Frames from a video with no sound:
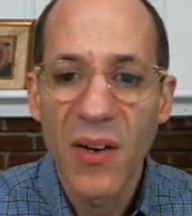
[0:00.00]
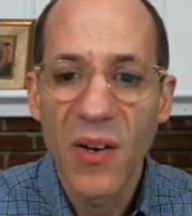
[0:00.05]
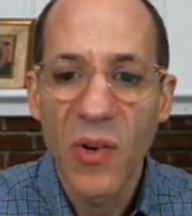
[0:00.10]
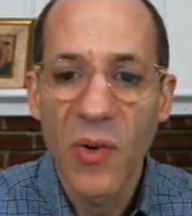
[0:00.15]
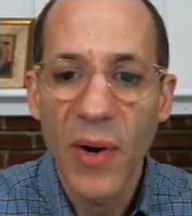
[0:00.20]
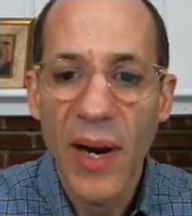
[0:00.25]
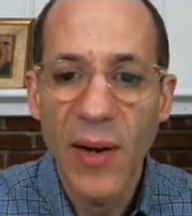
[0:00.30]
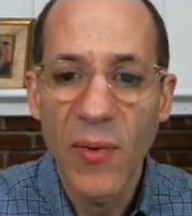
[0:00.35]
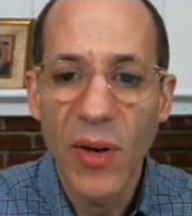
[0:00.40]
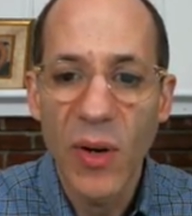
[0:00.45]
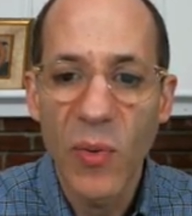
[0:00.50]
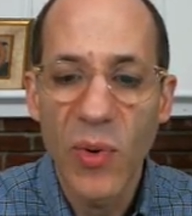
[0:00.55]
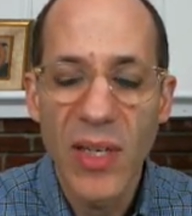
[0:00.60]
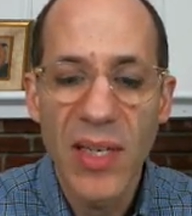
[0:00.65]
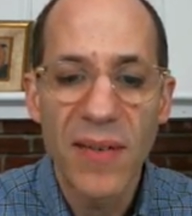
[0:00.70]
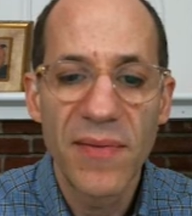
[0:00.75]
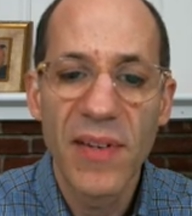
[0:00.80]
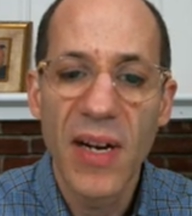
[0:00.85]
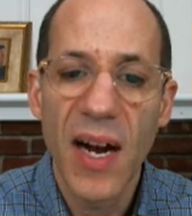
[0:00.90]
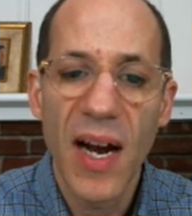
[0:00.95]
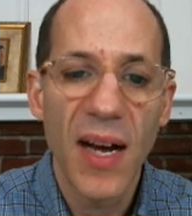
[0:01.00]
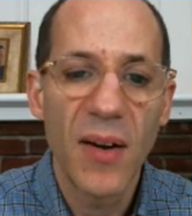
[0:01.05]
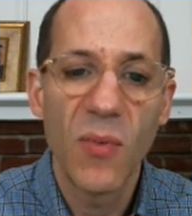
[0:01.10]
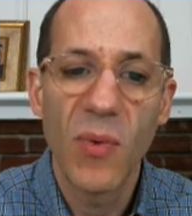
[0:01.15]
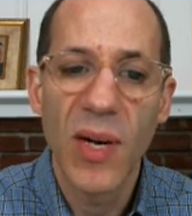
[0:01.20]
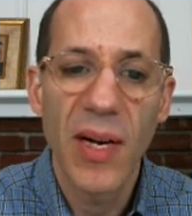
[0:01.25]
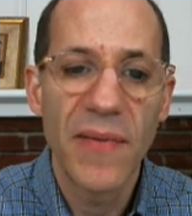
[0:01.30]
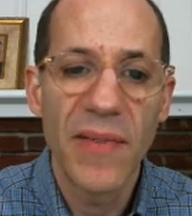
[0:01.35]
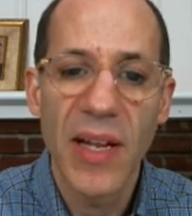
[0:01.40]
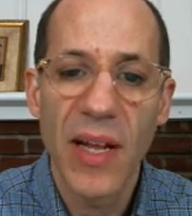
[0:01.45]
right? We wouldn't have gone
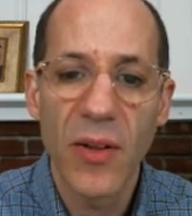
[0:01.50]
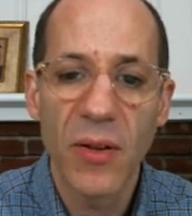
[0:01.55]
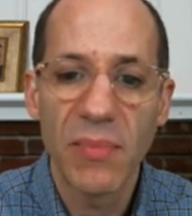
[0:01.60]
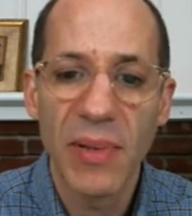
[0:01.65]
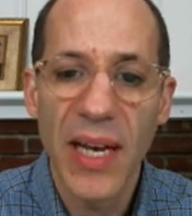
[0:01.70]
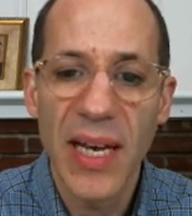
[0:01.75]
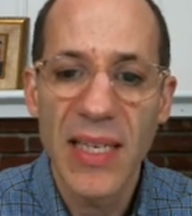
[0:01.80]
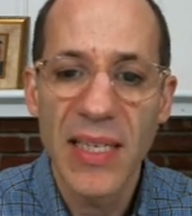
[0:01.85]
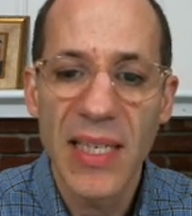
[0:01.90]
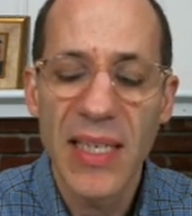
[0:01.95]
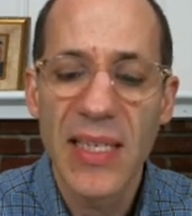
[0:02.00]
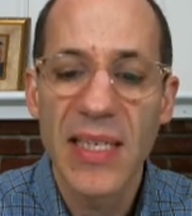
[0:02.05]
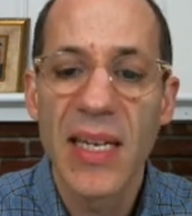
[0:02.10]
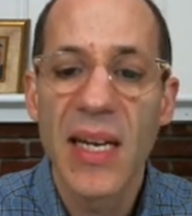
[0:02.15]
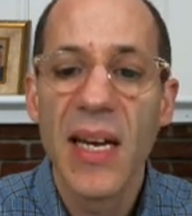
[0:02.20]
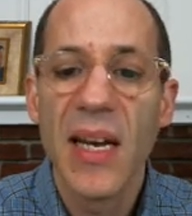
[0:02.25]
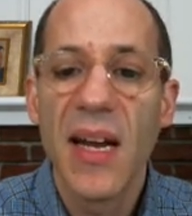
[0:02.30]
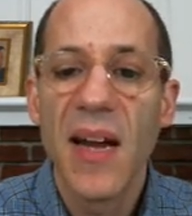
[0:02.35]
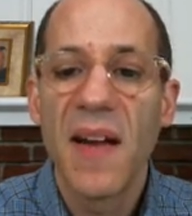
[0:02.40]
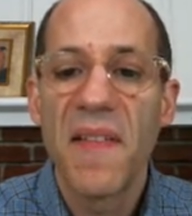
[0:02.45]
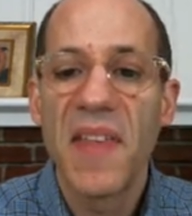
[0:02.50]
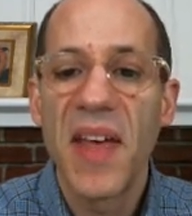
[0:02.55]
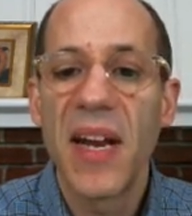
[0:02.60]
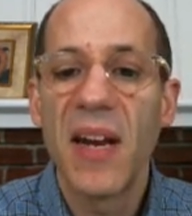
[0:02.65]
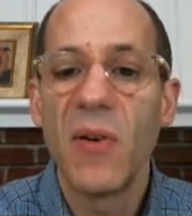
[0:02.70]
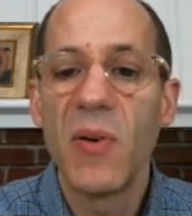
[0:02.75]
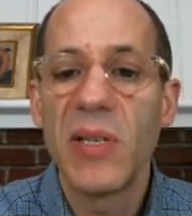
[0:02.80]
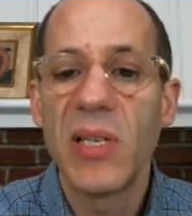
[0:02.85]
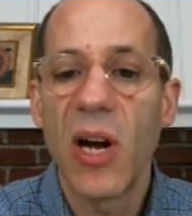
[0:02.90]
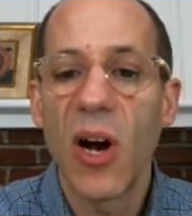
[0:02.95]
one of the other places. Then it
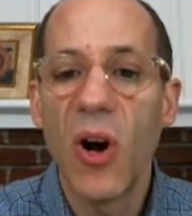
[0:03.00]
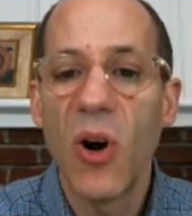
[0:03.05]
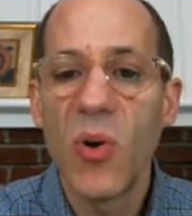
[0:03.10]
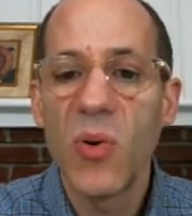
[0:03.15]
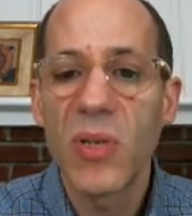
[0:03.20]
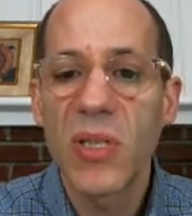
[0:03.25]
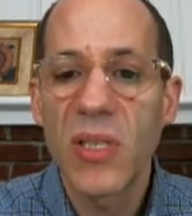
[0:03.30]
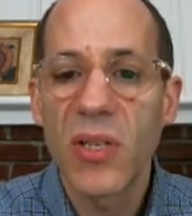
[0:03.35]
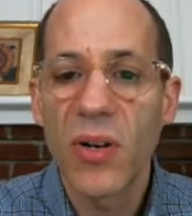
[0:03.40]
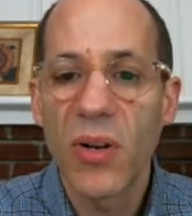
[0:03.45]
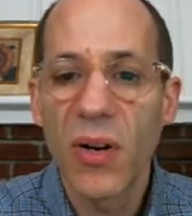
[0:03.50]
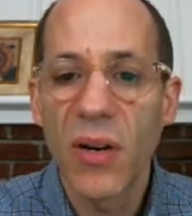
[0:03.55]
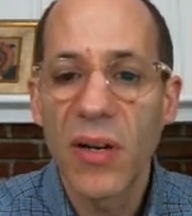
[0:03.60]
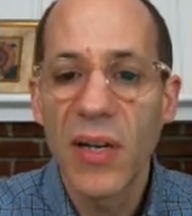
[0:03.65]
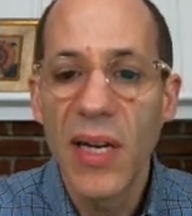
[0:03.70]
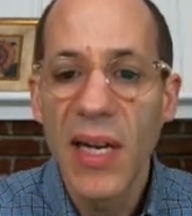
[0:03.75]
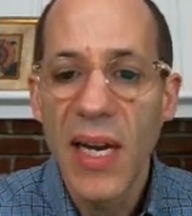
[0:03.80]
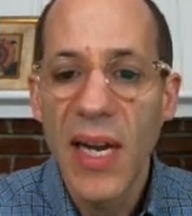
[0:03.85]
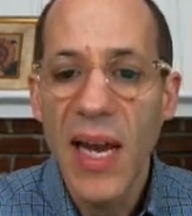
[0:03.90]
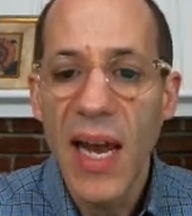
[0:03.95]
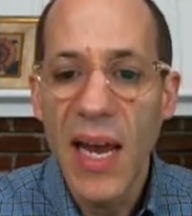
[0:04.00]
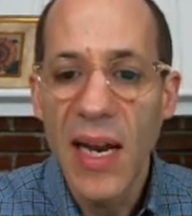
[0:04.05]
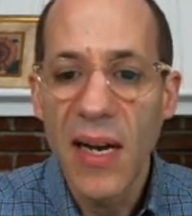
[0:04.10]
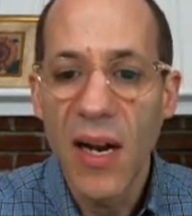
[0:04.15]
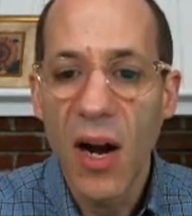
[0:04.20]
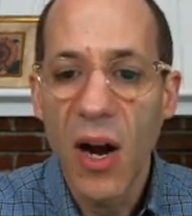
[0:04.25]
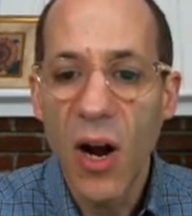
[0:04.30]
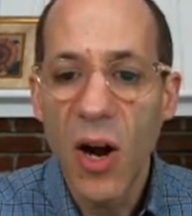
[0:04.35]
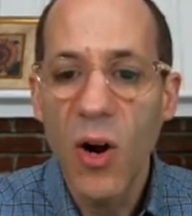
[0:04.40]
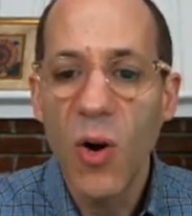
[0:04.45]
was O's turn, and
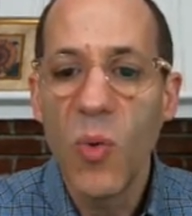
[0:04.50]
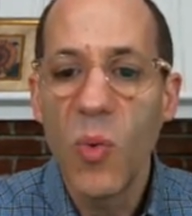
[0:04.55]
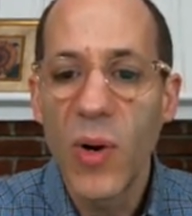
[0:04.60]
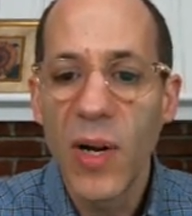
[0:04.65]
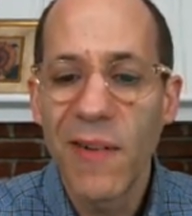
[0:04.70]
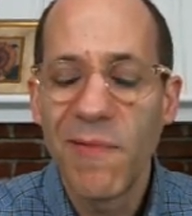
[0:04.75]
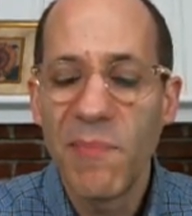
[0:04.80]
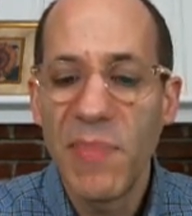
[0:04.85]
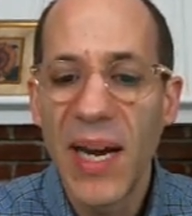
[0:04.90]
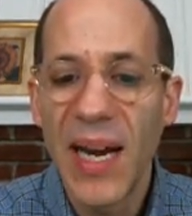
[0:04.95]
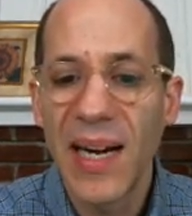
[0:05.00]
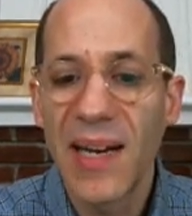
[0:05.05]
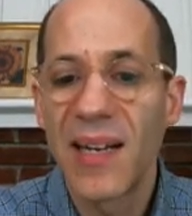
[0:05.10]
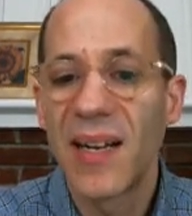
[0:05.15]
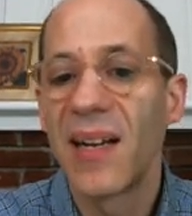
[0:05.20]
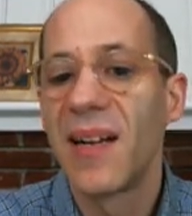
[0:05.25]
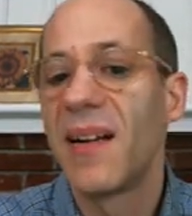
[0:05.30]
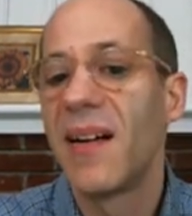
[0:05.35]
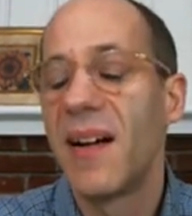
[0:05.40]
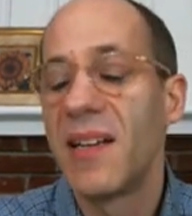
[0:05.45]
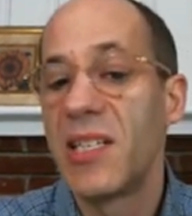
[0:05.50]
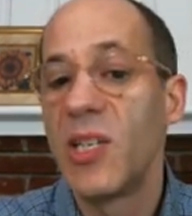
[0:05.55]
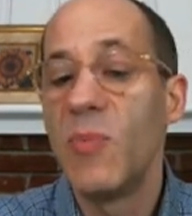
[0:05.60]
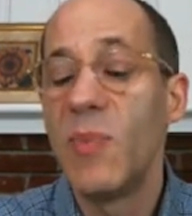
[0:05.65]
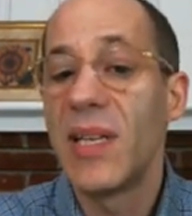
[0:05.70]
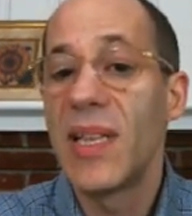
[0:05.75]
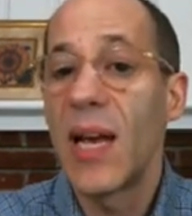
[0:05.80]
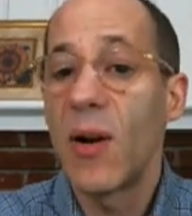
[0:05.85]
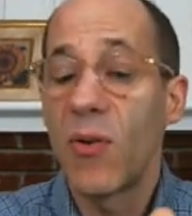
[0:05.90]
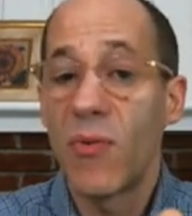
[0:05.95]
O would have picked,
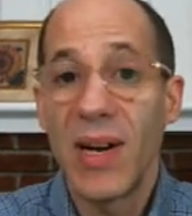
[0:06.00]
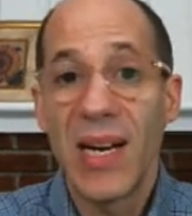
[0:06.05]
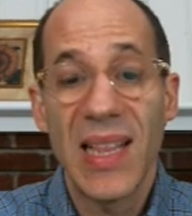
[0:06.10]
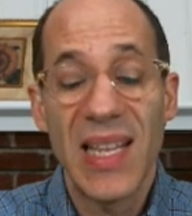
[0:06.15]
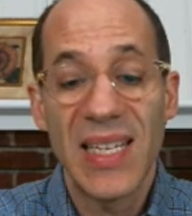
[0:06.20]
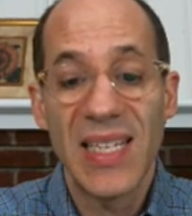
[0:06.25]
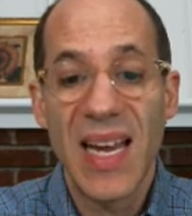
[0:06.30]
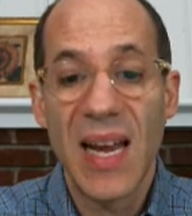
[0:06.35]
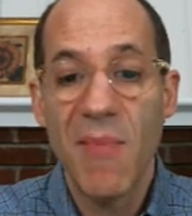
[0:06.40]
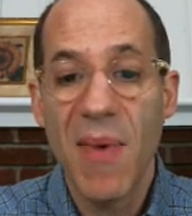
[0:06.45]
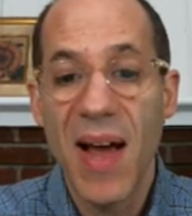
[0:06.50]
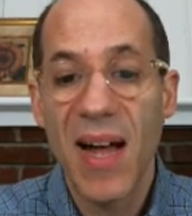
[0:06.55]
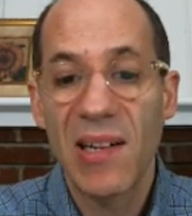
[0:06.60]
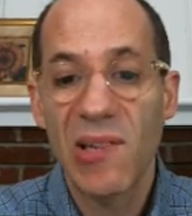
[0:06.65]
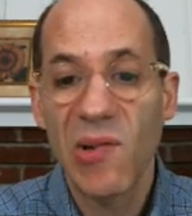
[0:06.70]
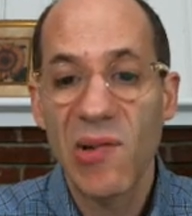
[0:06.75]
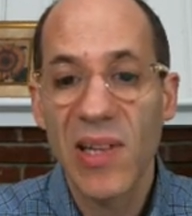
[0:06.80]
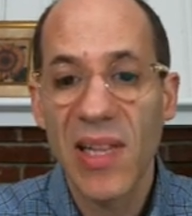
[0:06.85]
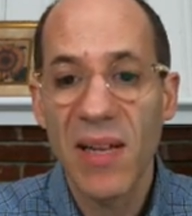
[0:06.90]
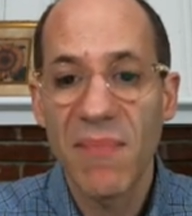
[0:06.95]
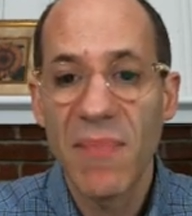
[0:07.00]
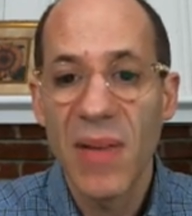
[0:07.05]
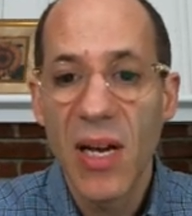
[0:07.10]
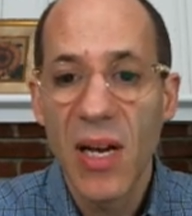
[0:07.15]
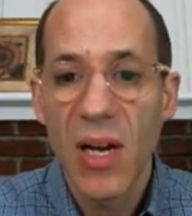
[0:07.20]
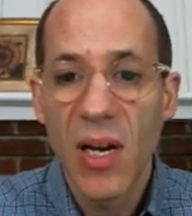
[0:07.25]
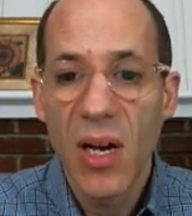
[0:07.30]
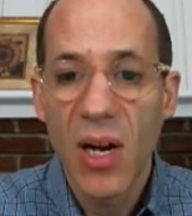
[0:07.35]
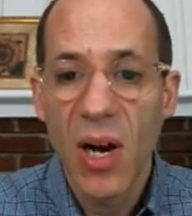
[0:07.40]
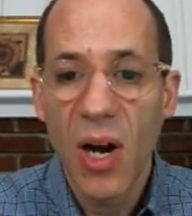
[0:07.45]
assuming they were running the same algorithm,
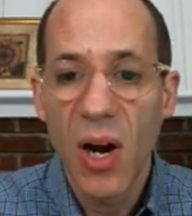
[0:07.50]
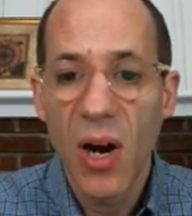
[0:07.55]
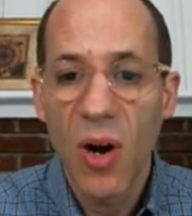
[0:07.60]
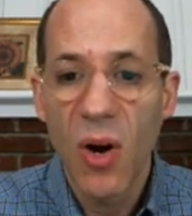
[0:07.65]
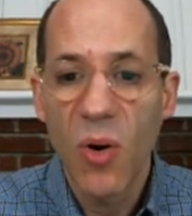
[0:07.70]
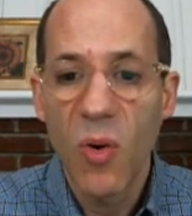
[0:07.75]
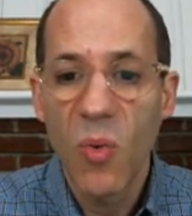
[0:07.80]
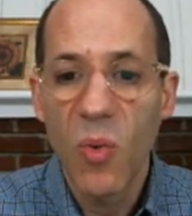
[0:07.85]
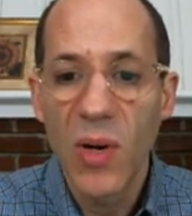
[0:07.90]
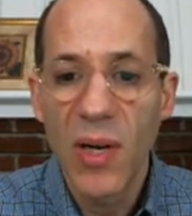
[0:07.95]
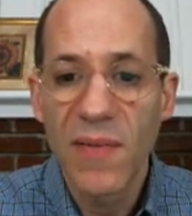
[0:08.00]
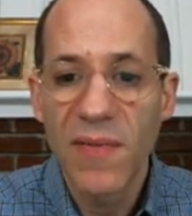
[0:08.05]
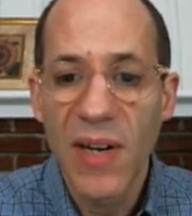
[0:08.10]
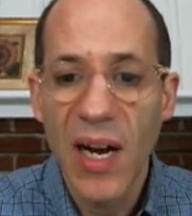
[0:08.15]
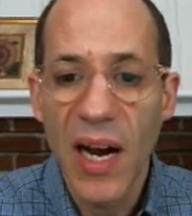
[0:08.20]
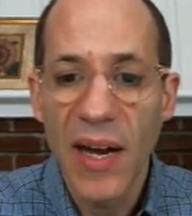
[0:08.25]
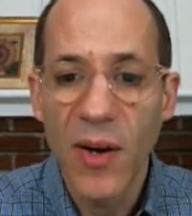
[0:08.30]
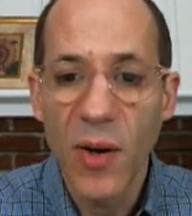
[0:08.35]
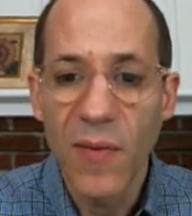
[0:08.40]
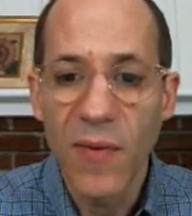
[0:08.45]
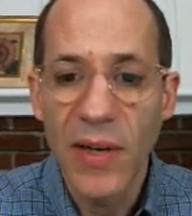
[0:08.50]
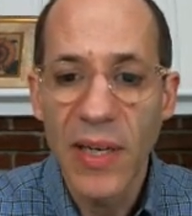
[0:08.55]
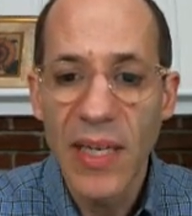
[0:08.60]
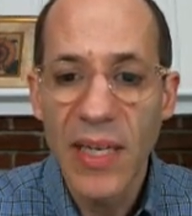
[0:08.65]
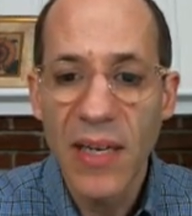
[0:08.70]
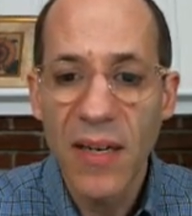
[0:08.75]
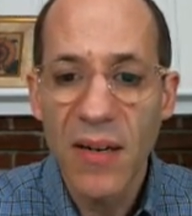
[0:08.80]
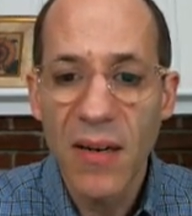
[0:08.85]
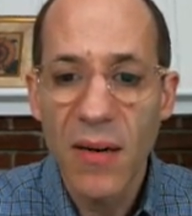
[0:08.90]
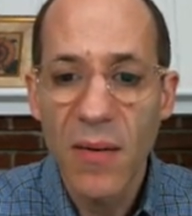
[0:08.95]
O would have gone over
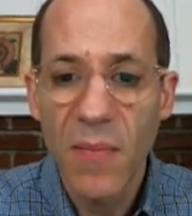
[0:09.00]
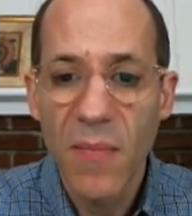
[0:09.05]
here,